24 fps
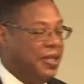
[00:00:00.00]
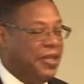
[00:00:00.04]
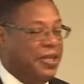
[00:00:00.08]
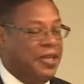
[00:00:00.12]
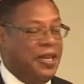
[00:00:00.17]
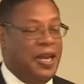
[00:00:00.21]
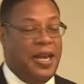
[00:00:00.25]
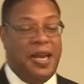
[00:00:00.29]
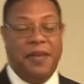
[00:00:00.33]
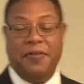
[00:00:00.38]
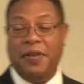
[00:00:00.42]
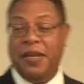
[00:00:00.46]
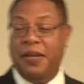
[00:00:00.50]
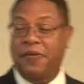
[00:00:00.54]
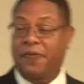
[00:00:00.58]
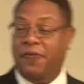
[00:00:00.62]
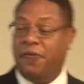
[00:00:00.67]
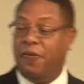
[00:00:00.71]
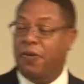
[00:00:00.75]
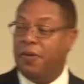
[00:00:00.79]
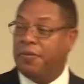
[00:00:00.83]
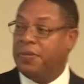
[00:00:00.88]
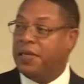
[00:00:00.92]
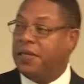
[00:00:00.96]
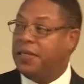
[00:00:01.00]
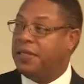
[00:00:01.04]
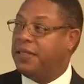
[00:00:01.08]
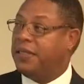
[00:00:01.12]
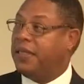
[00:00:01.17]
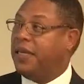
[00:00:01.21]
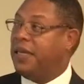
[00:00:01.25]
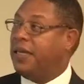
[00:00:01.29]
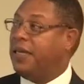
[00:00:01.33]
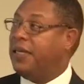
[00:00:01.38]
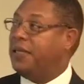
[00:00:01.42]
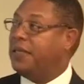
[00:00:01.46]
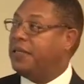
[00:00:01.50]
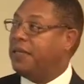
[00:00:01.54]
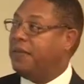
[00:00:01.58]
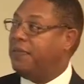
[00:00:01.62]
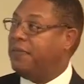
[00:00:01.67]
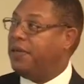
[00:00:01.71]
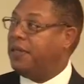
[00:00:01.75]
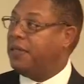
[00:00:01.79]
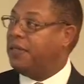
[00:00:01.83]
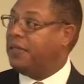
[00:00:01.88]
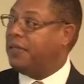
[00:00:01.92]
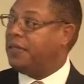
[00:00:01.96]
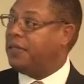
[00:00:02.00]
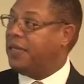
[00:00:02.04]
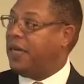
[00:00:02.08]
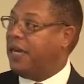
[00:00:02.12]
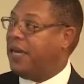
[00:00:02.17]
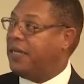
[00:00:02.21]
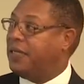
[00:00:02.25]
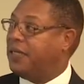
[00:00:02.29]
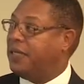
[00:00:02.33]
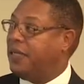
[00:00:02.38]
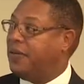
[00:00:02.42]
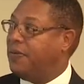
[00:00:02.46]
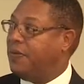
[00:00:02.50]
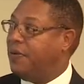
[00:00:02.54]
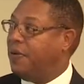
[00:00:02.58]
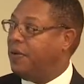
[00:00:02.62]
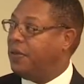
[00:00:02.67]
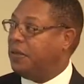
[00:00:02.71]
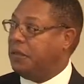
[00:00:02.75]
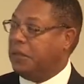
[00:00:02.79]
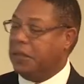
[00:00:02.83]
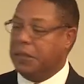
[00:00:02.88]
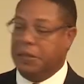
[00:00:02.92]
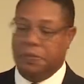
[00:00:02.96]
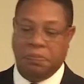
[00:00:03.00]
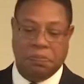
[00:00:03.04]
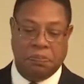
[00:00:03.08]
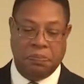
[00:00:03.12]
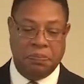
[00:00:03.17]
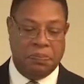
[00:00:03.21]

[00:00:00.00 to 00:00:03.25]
have that informed consent and someone decides they want to